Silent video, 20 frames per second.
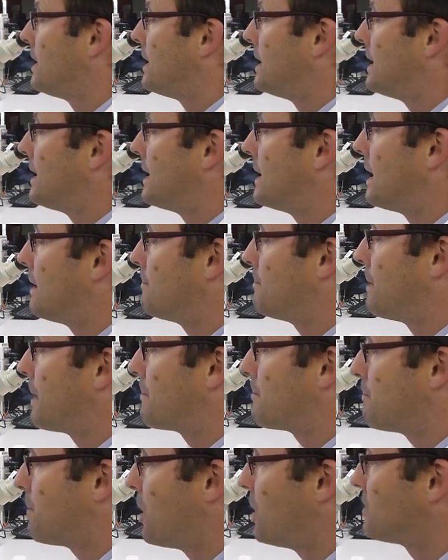
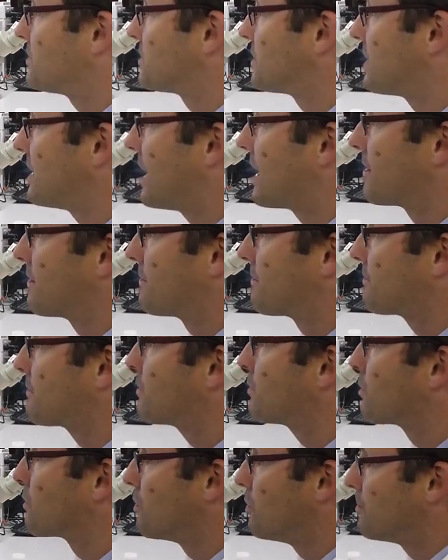But most of the other
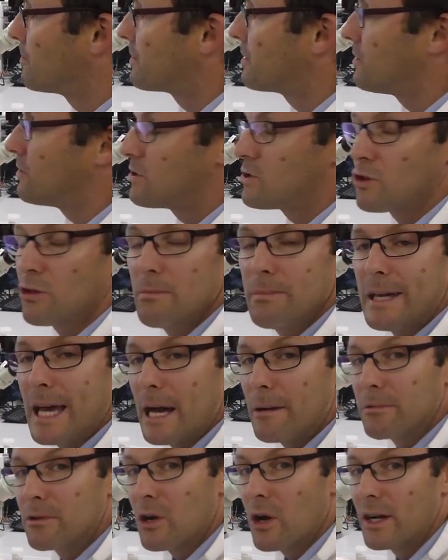groups you should be
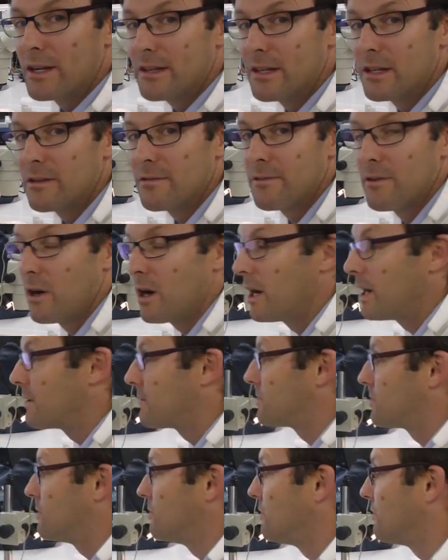able to identify
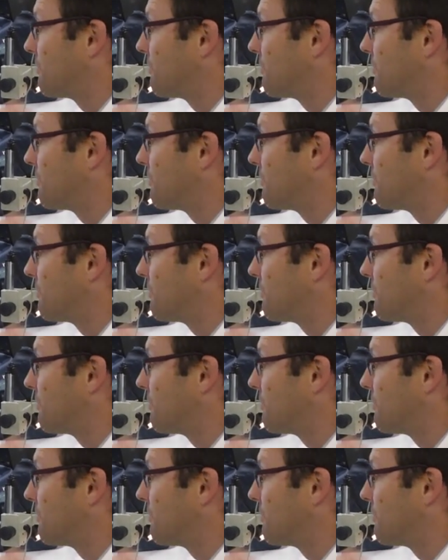to